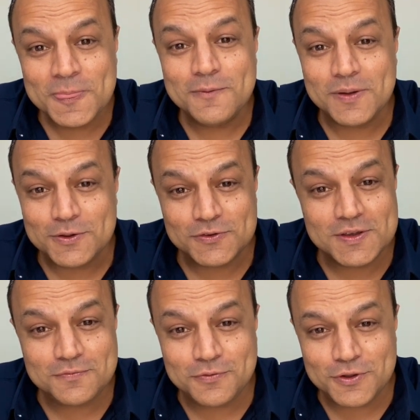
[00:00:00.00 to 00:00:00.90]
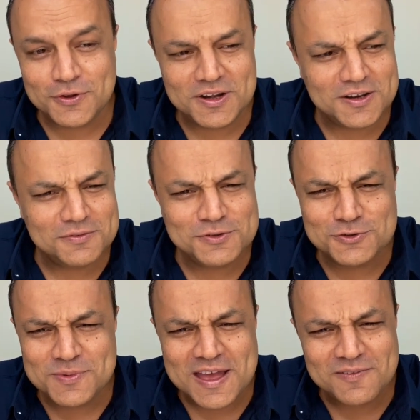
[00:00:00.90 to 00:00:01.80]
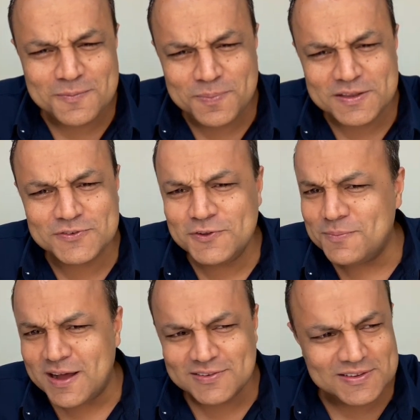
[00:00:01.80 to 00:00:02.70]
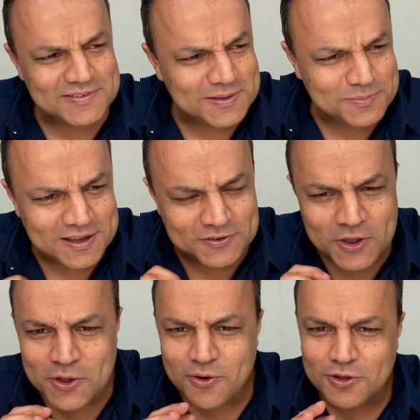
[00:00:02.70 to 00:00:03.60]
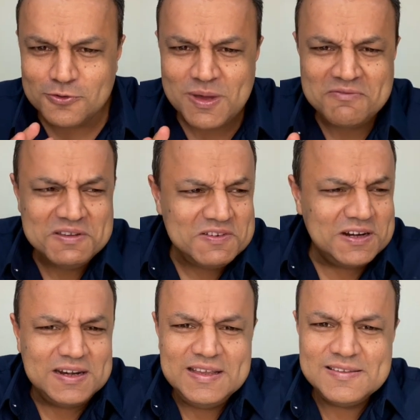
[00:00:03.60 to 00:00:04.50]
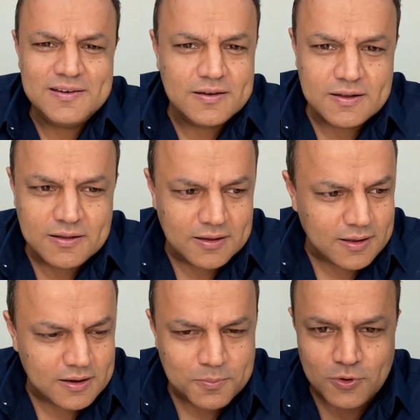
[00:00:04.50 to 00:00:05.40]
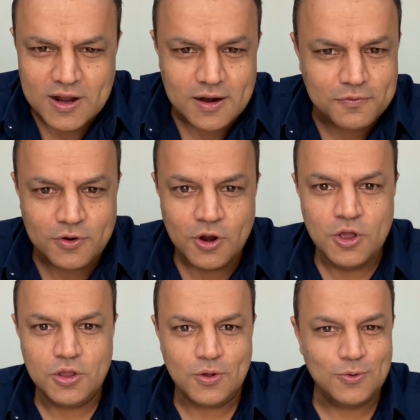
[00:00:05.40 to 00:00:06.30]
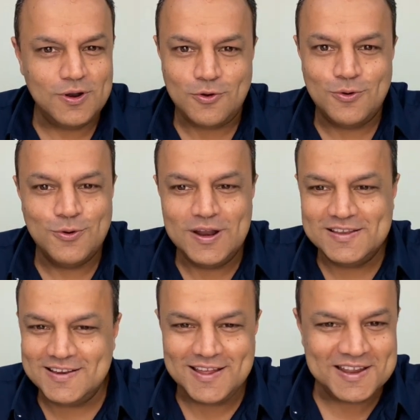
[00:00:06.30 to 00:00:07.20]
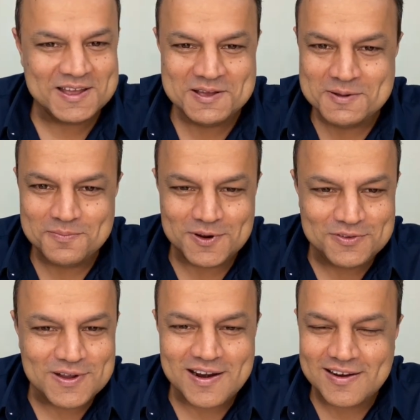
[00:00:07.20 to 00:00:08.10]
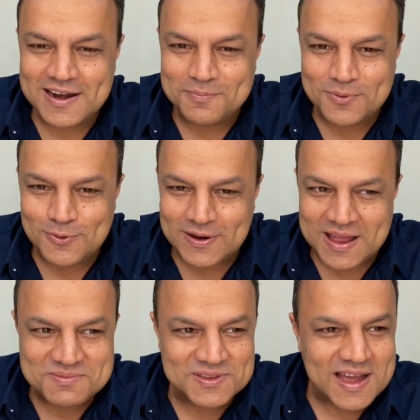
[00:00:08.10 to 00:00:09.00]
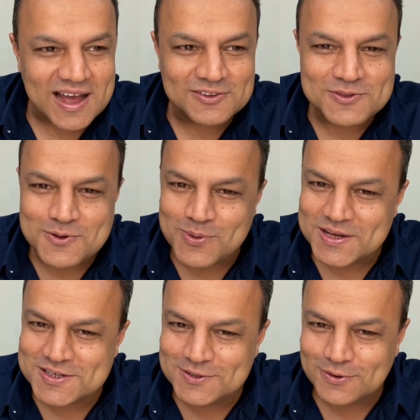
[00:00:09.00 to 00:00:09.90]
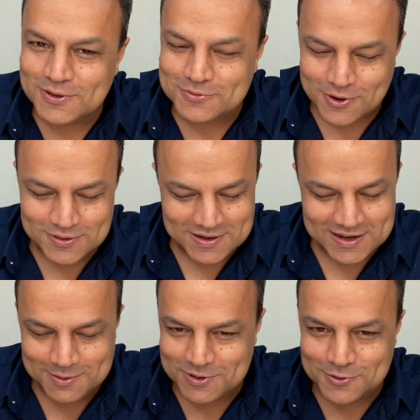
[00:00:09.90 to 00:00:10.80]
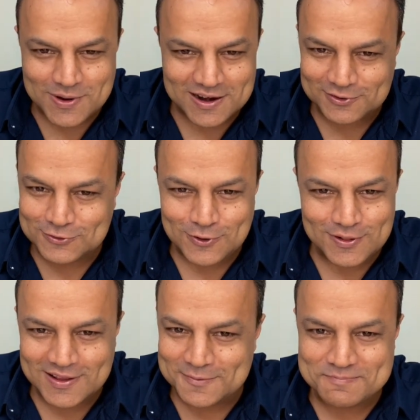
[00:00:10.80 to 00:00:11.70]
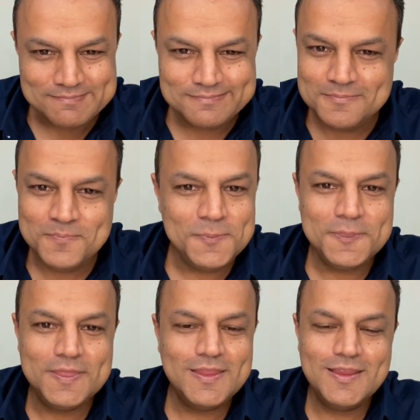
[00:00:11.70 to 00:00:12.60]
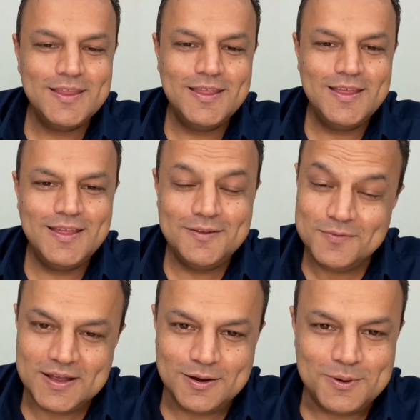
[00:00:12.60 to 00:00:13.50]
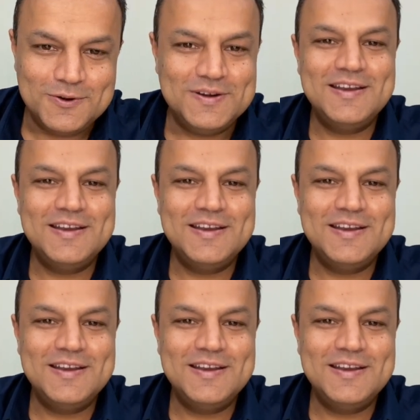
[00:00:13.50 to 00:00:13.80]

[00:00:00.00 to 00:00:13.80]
When you sit for your interview, you may have the best marks in the subjects, or you may have even a decent uh, report card for your whole, whole engineering. But if you can't write programs, they ask you questions on, on the table, you can't solve them. Forget about it.